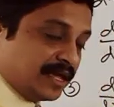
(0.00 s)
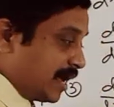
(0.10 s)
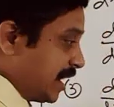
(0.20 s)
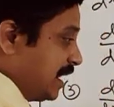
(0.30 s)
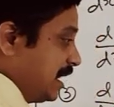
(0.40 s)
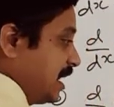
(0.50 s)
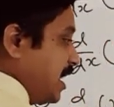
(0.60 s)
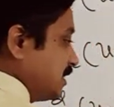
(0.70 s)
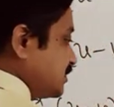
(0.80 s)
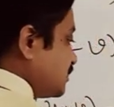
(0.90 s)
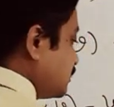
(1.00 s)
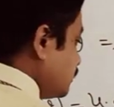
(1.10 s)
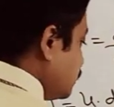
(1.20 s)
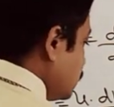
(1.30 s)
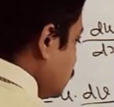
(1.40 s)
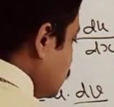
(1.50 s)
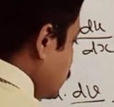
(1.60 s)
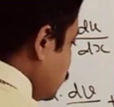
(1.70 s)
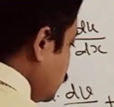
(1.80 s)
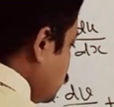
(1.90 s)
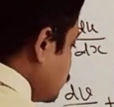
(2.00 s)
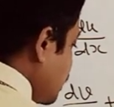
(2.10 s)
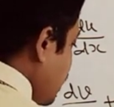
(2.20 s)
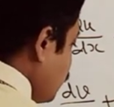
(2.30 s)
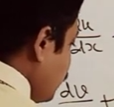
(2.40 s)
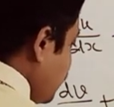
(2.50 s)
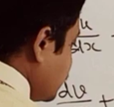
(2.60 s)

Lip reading: And last, u same, v